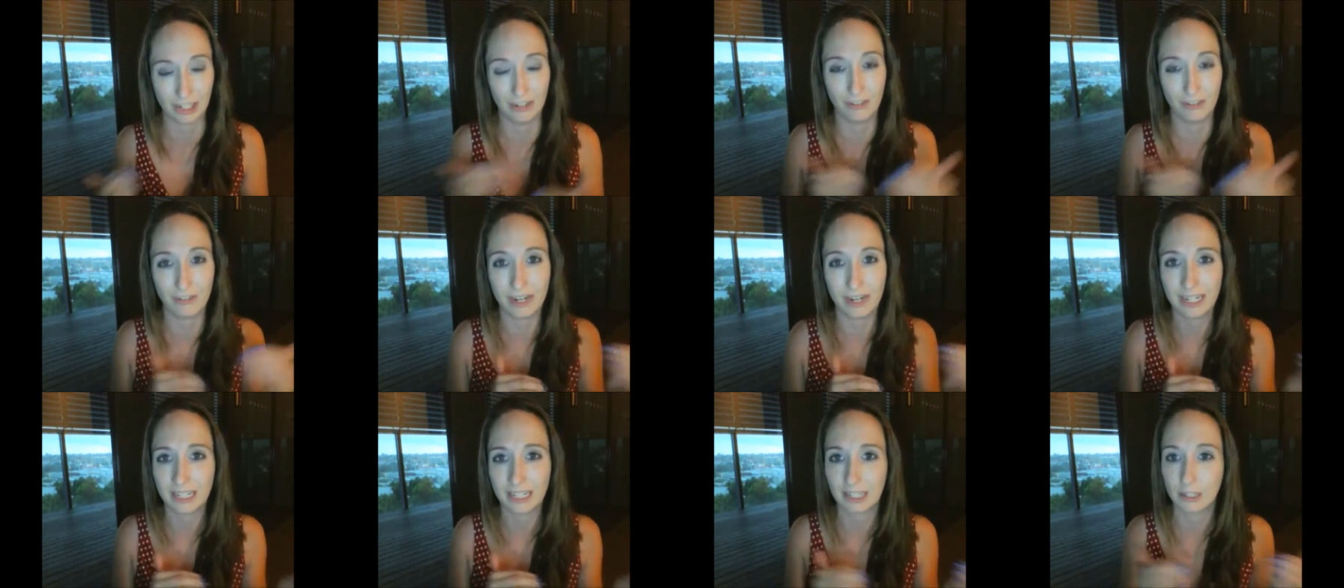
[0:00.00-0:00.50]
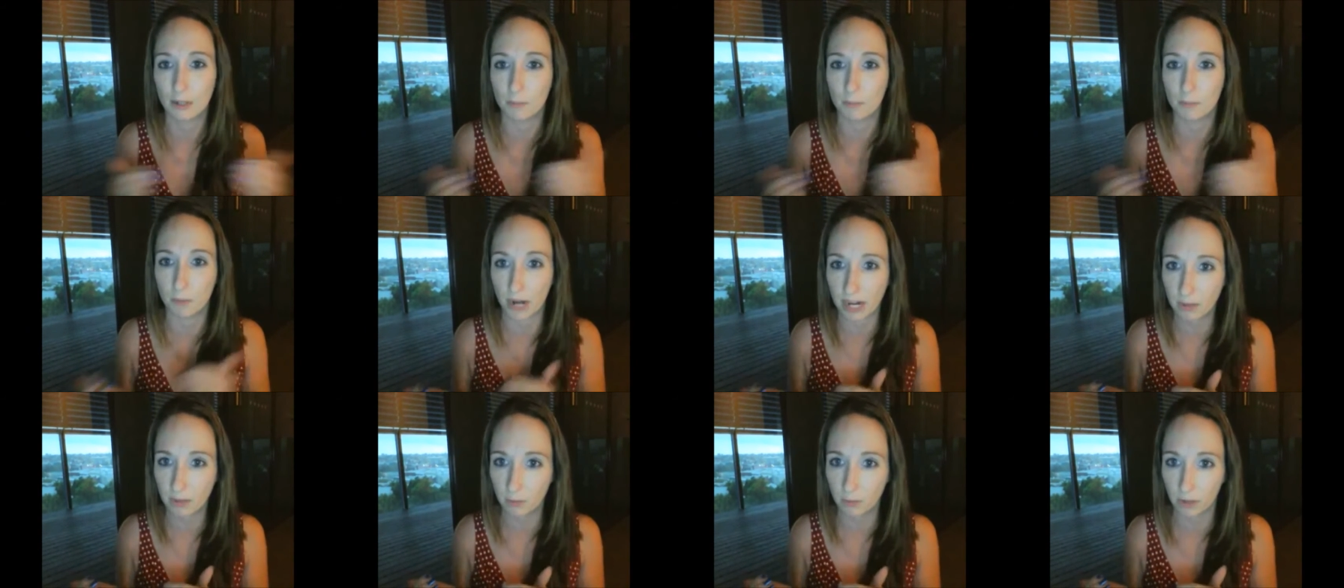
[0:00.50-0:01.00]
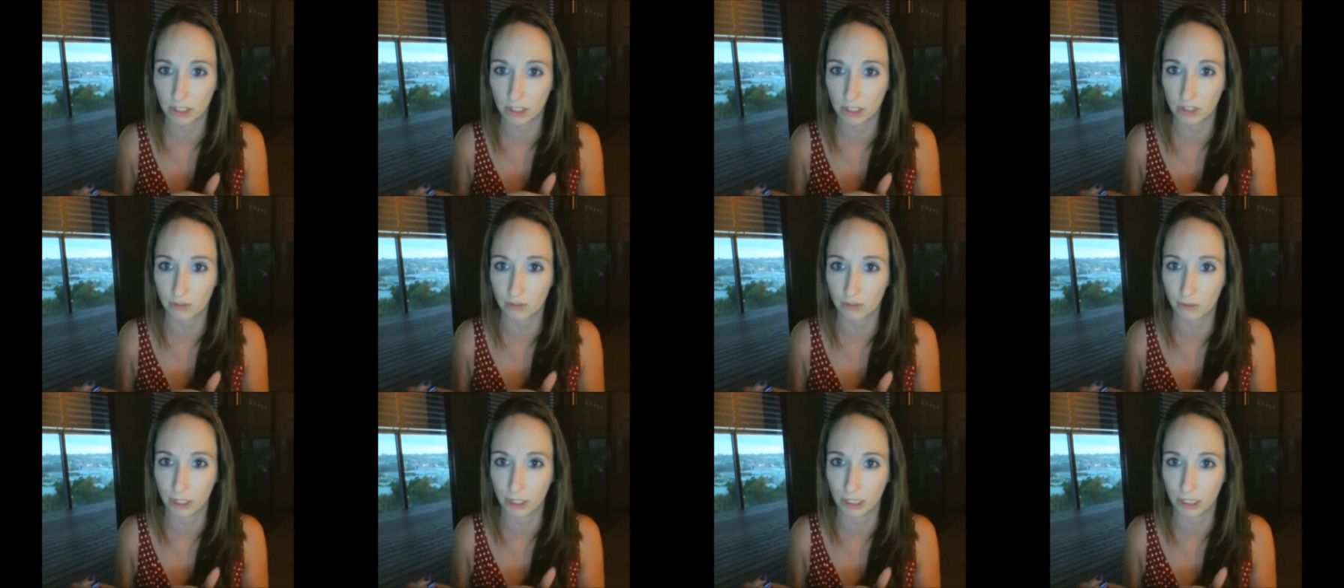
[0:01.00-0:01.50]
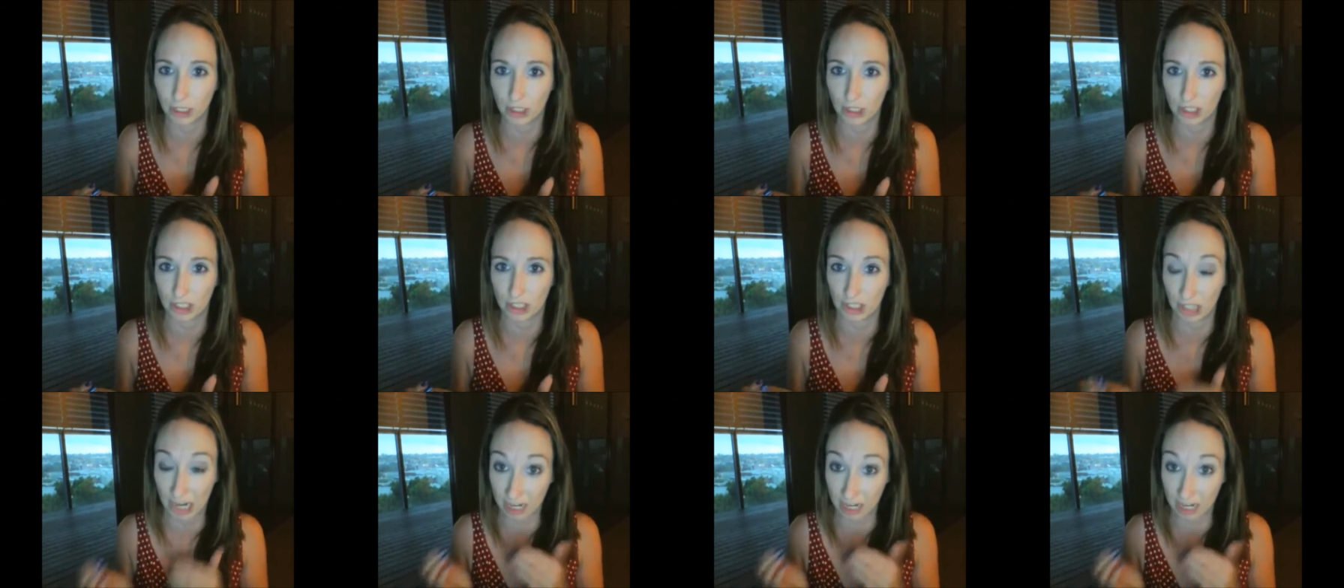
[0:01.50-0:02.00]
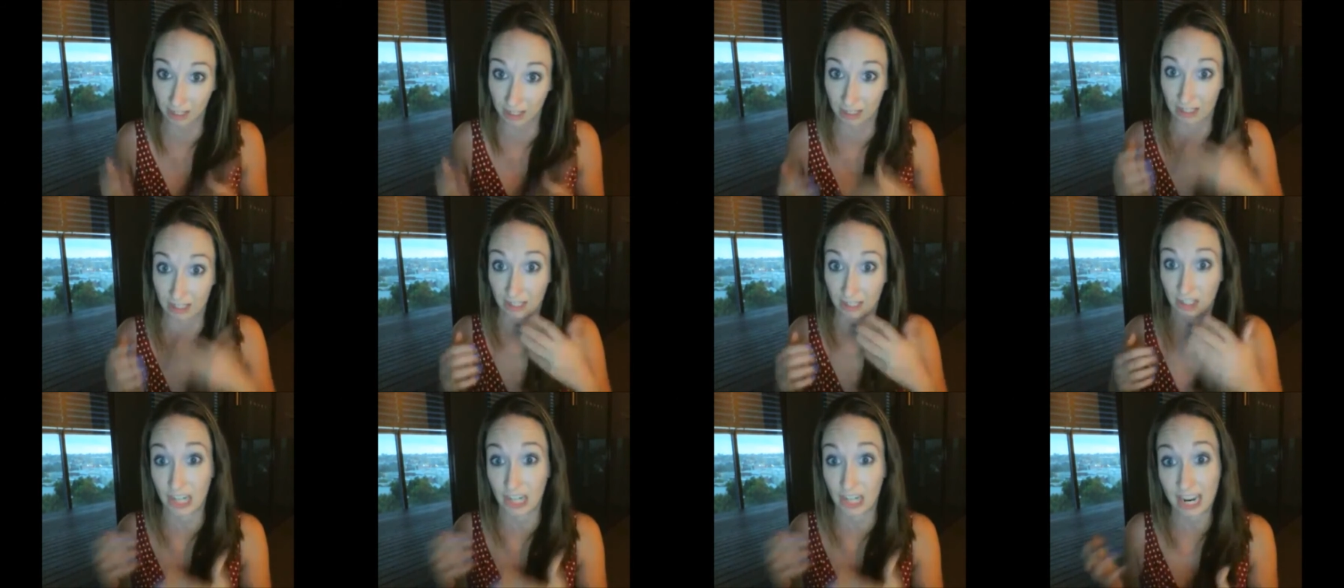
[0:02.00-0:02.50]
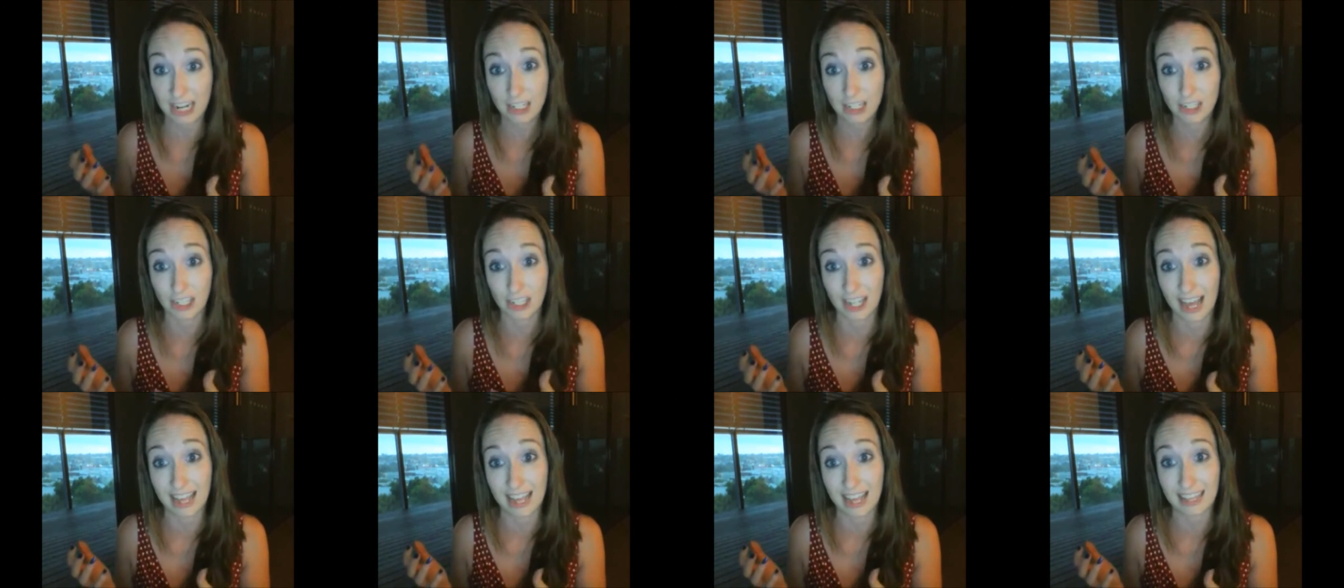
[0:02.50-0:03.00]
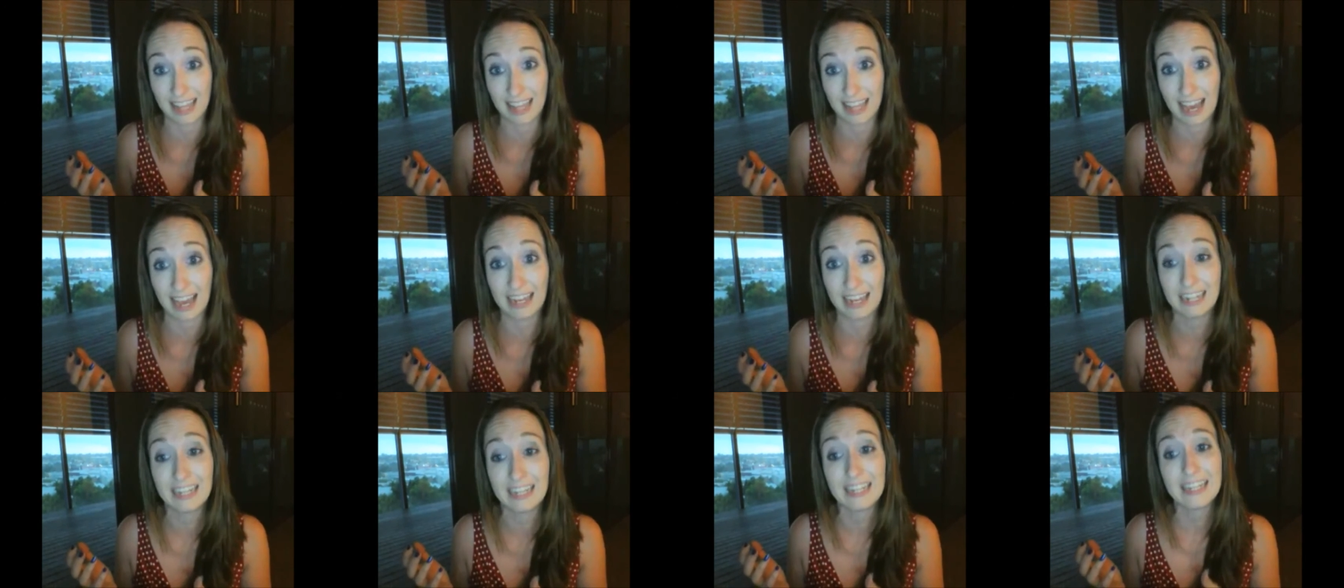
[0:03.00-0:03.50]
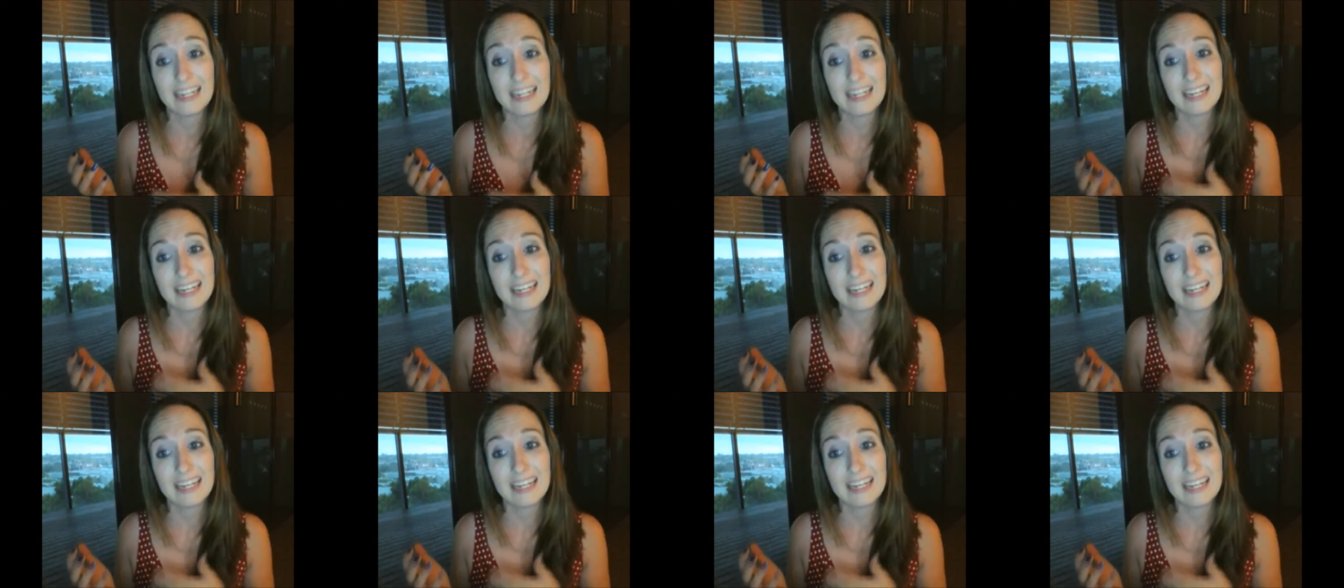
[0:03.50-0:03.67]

And the reason you're brainwashed for it to change like that